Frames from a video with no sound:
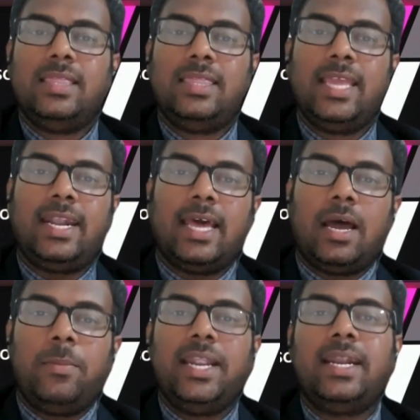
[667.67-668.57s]
They
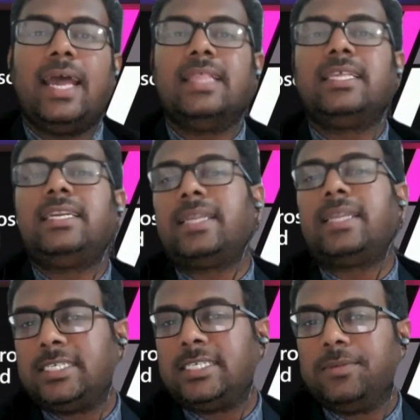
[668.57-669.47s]
termed it as
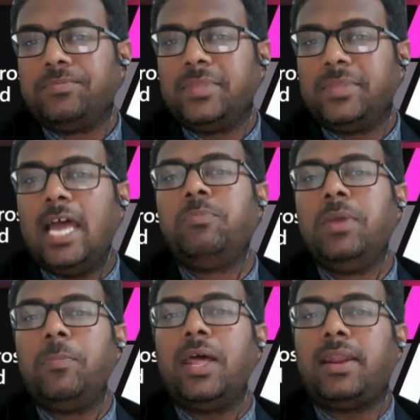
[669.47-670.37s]
trust. As
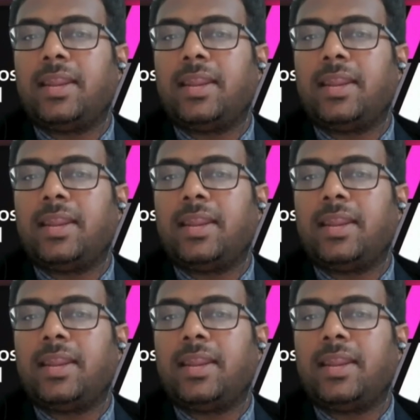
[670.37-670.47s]
people are